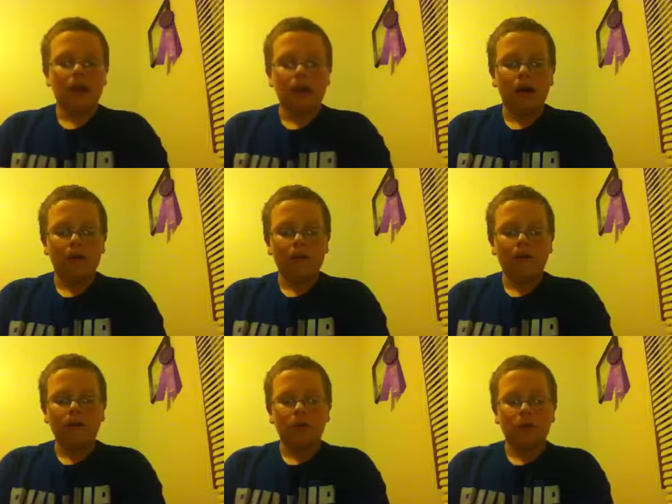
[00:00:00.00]
Um,
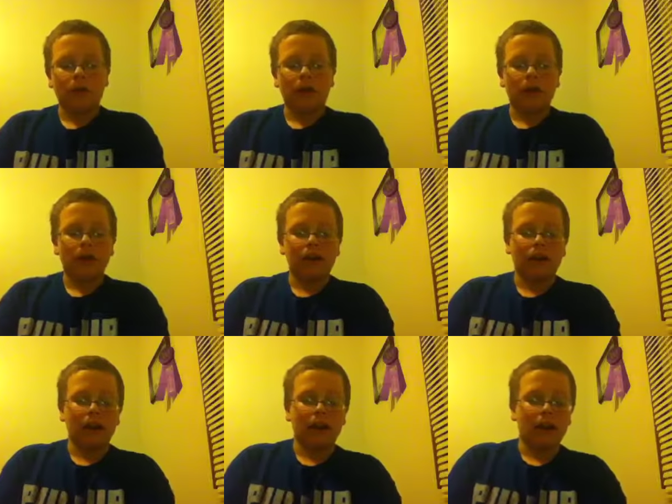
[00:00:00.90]
if you want
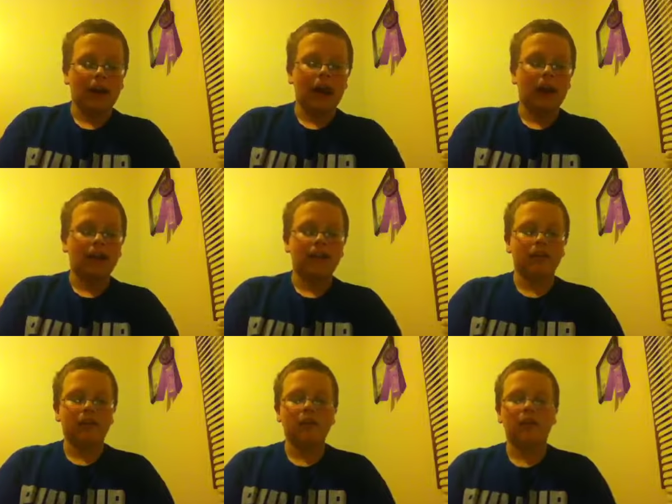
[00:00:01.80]
a
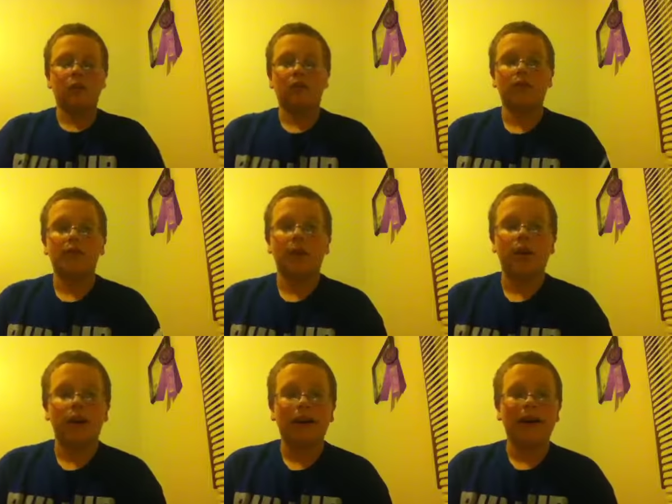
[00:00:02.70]
island,
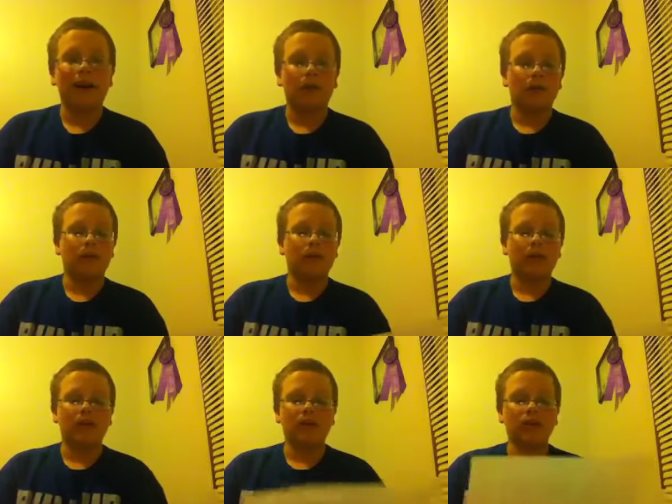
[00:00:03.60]
spawn on an island with a
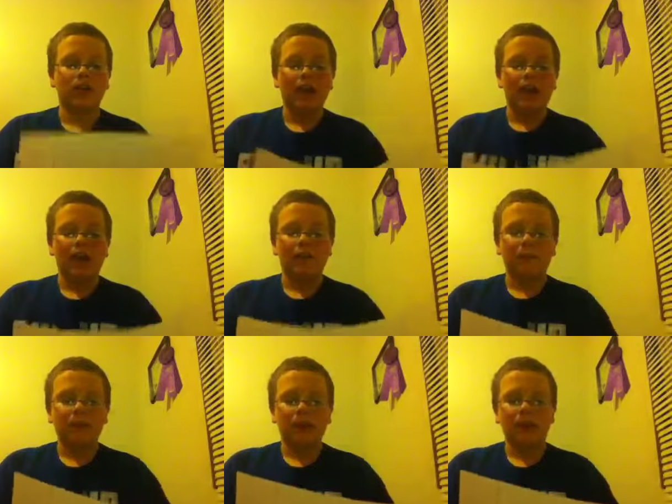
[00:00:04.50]
village, it'd
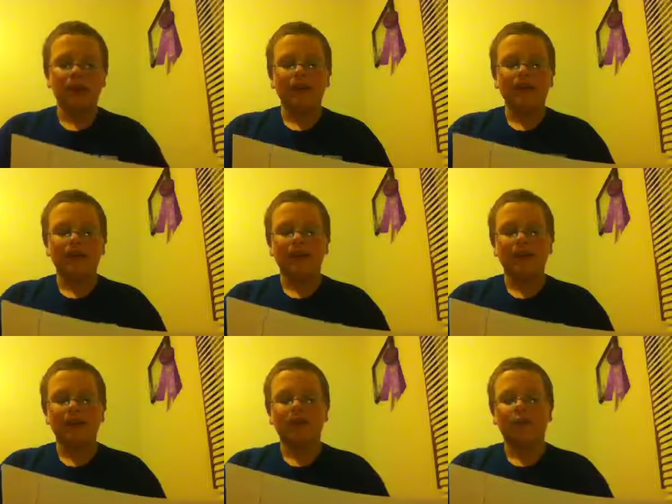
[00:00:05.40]
be
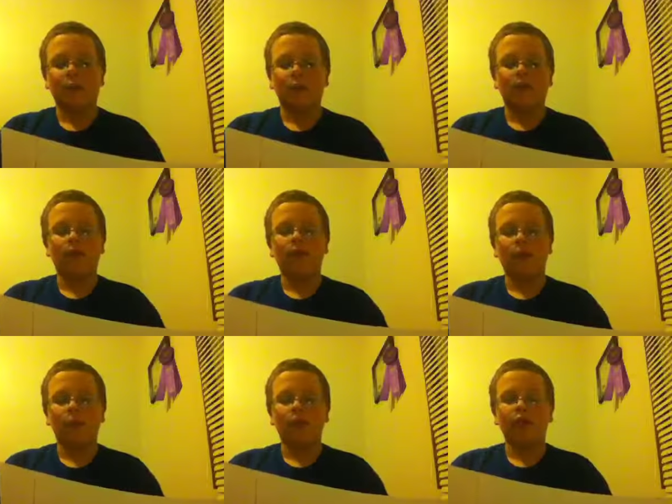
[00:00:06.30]
six four
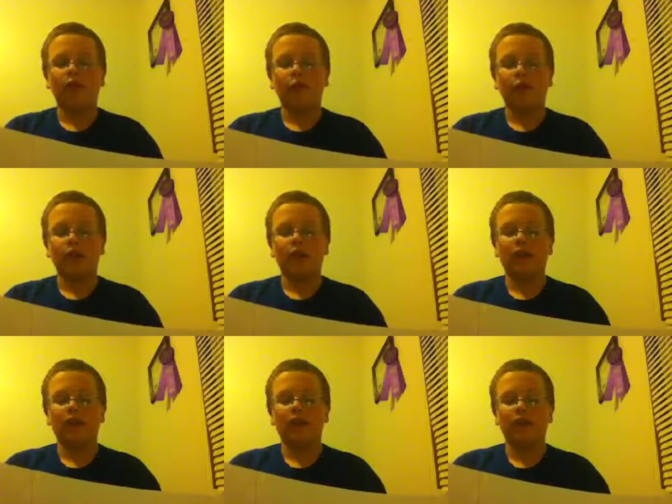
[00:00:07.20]
four three
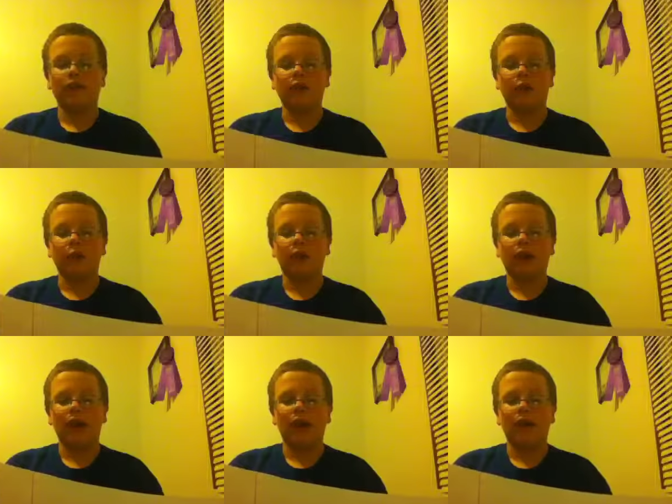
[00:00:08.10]
zero
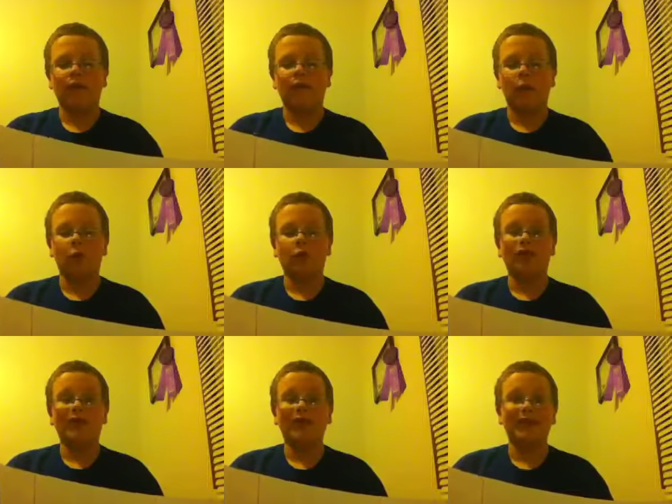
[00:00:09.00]
nine four
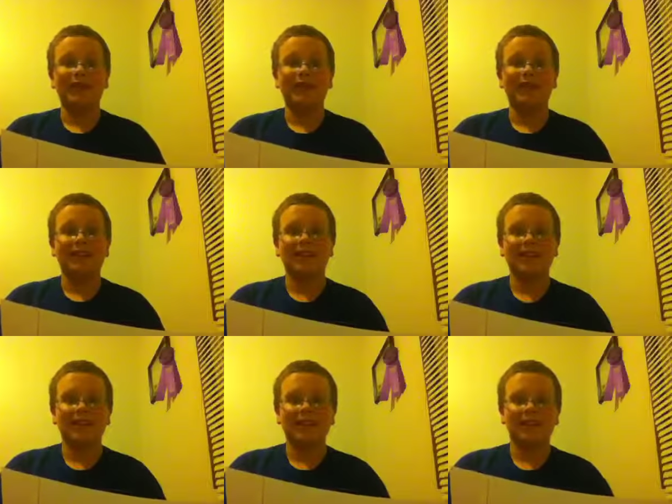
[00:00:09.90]
six
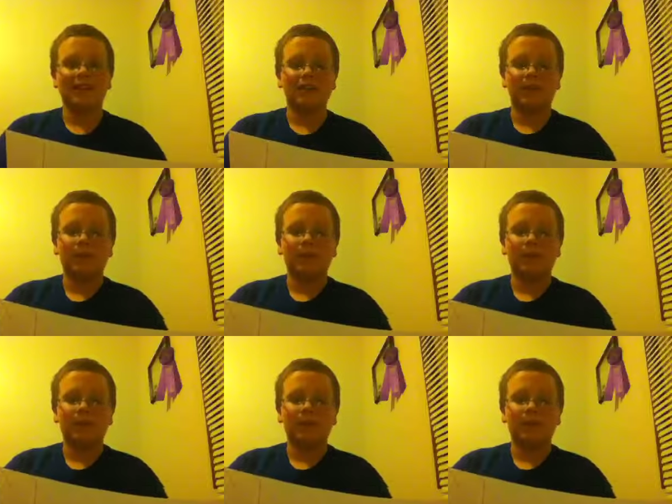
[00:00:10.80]
six.